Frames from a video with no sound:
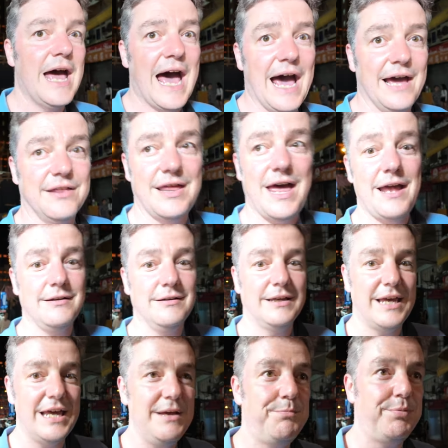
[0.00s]
I then
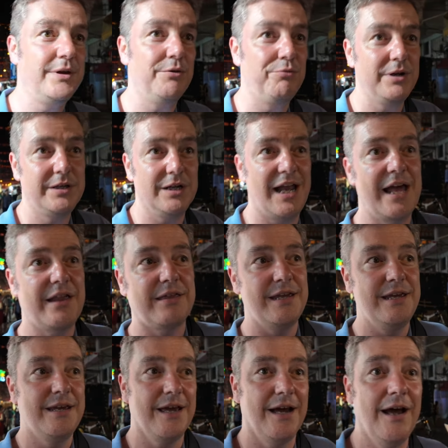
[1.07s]
keep the original
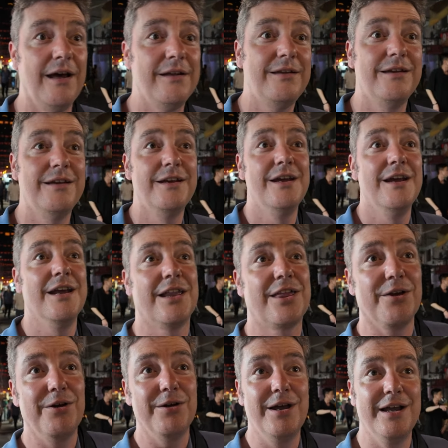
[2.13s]
SD card,
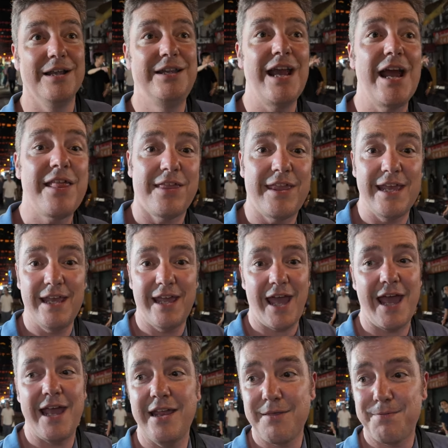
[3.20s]
so just in
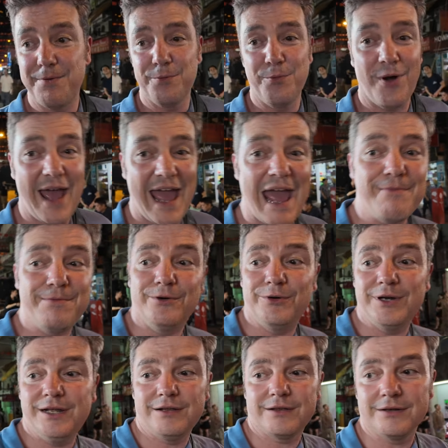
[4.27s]
case, for whatever
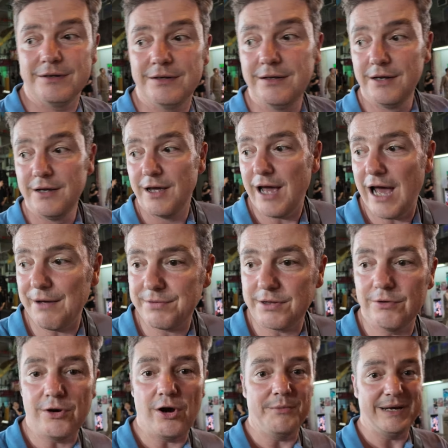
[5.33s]
reason, I've
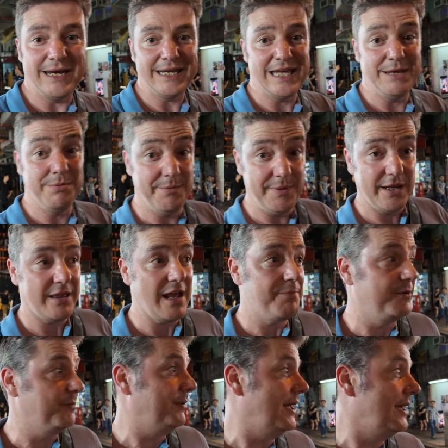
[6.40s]
still got them, and I keep them in
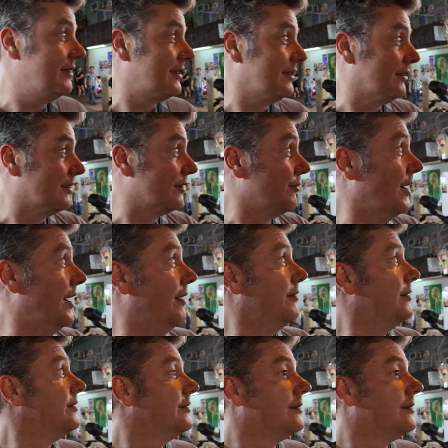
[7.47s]
separate places as well.